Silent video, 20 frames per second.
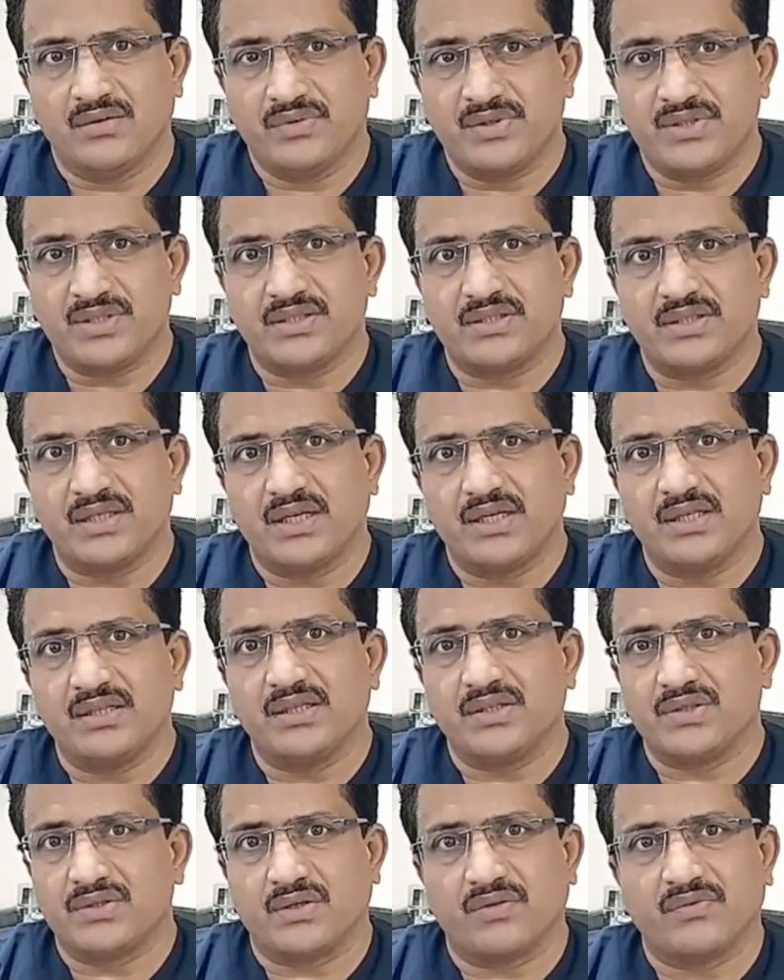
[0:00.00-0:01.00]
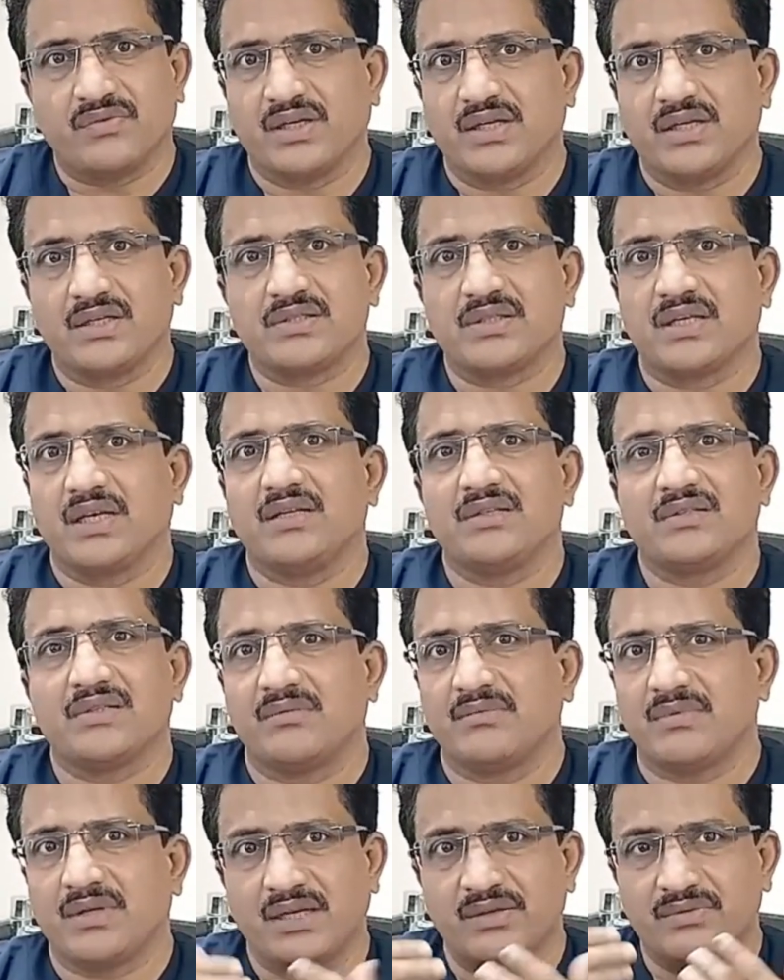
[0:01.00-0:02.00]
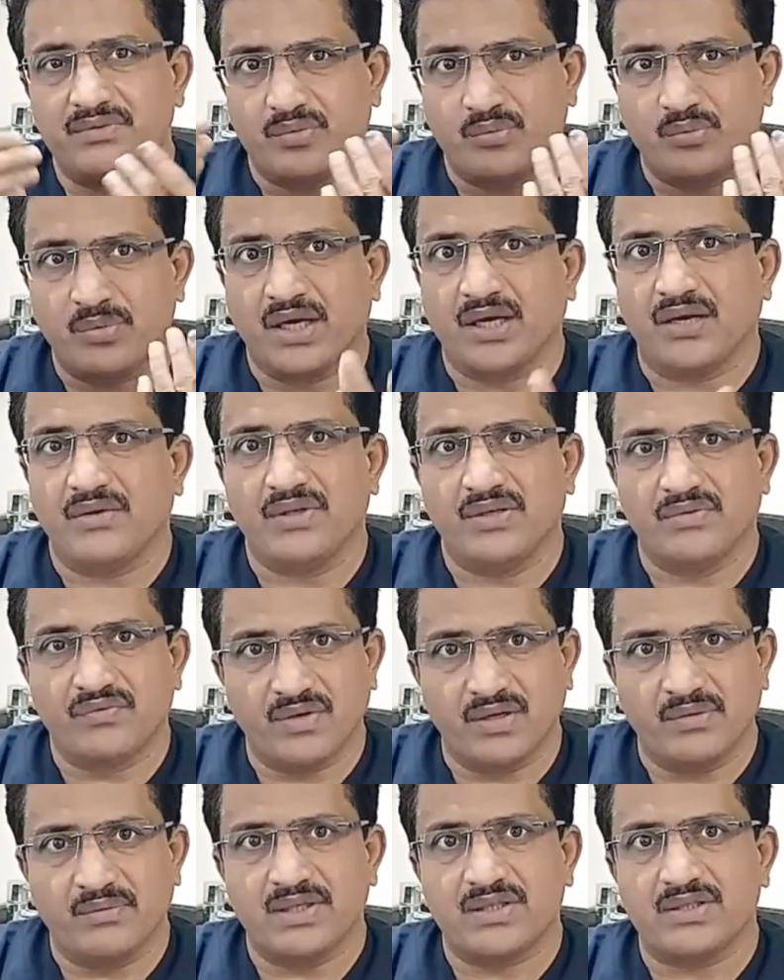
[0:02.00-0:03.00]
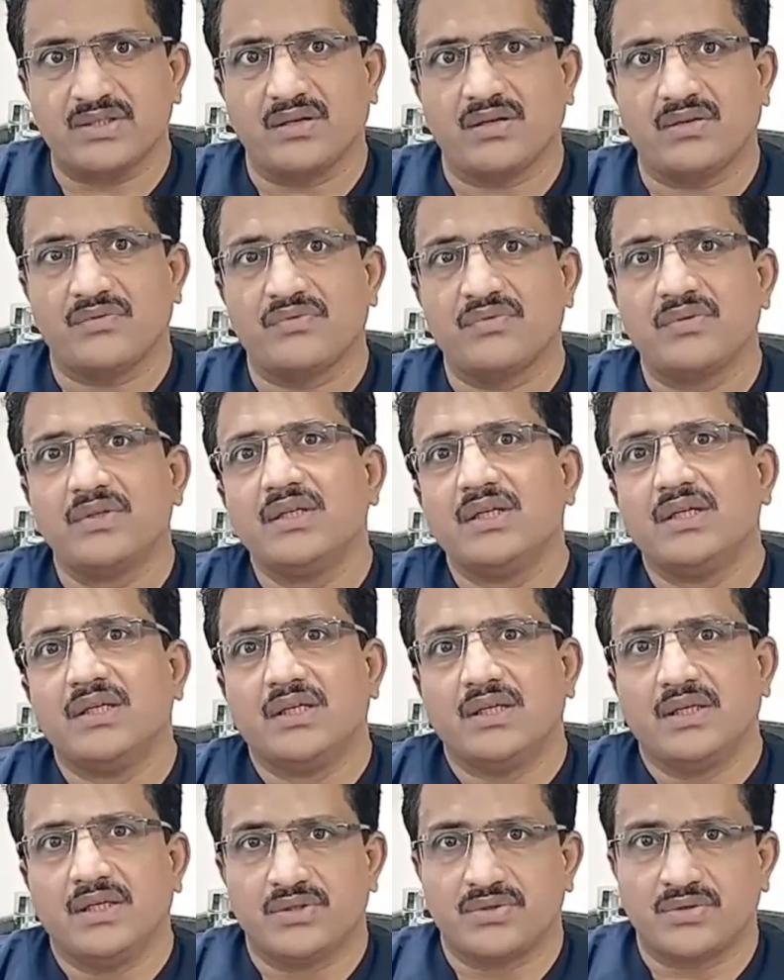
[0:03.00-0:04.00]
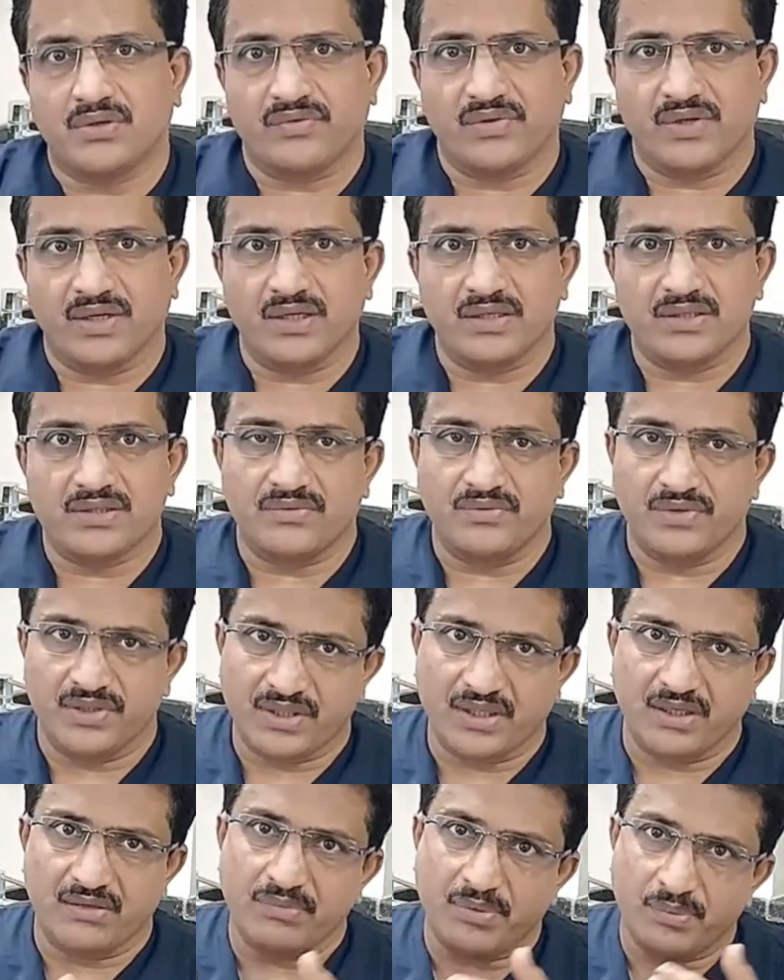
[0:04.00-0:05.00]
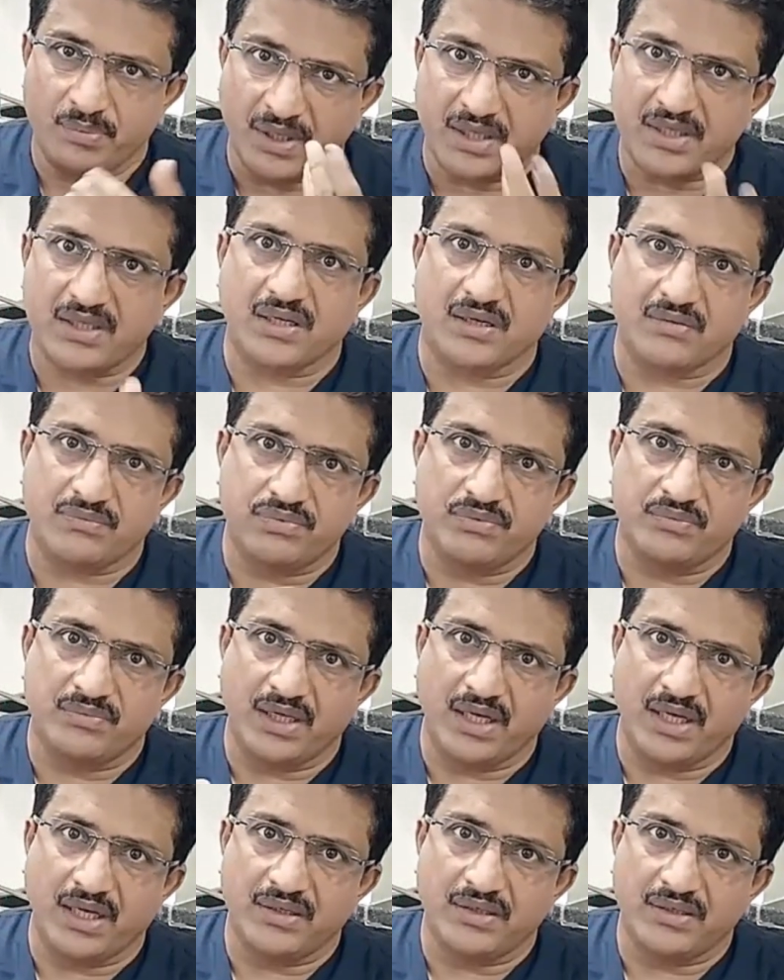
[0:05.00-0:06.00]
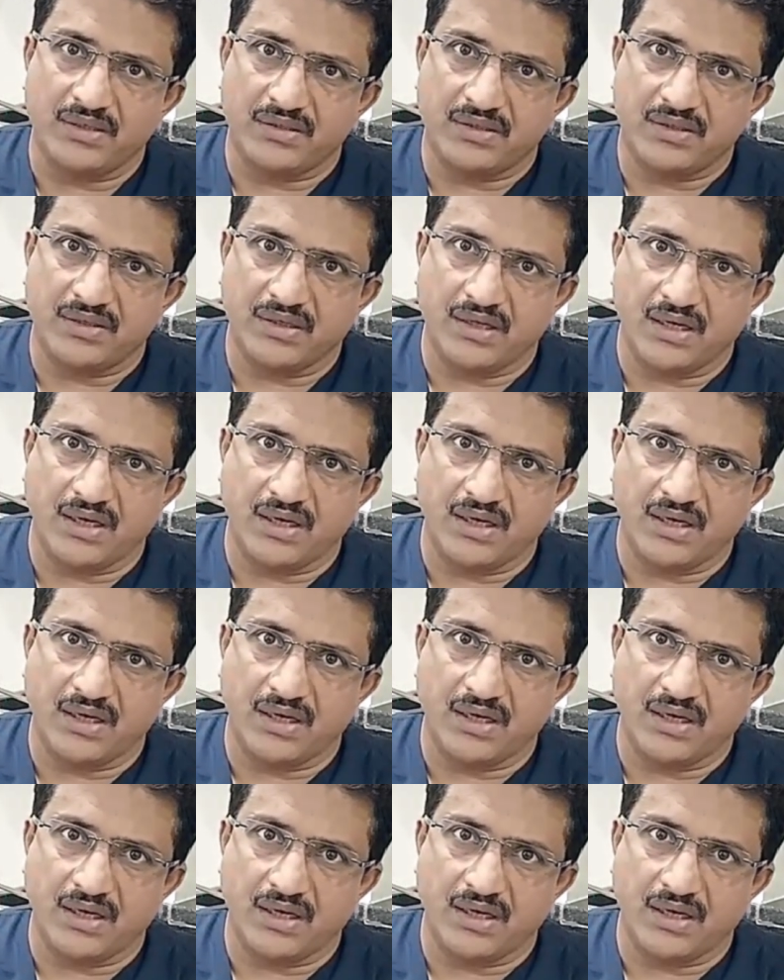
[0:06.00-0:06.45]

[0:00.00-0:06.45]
which is there in the esophagus, and sometimes you may have inflammation of esophagus which can be picked up and